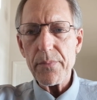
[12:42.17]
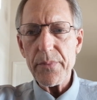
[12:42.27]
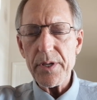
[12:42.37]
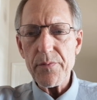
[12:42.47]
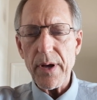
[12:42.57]

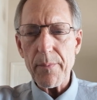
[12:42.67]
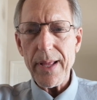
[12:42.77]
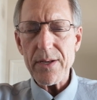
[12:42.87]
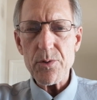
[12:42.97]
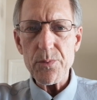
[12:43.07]

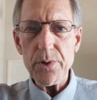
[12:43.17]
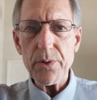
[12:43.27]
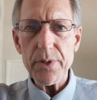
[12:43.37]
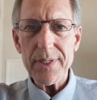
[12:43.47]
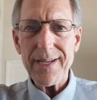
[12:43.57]
development has real
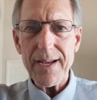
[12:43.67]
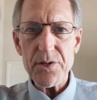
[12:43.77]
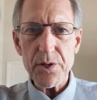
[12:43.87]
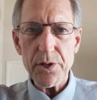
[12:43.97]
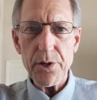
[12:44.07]
good tight
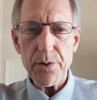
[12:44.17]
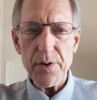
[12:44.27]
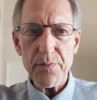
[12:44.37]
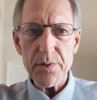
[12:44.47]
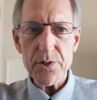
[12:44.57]

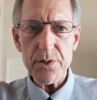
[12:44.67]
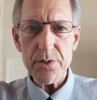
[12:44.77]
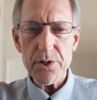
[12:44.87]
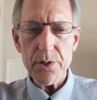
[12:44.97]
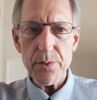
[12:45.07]
security for the
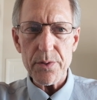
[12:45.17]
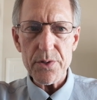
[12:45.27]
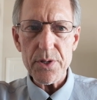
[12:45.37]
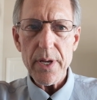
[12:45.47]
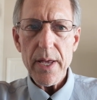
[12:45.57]

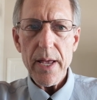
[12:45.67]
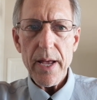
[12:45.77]
students.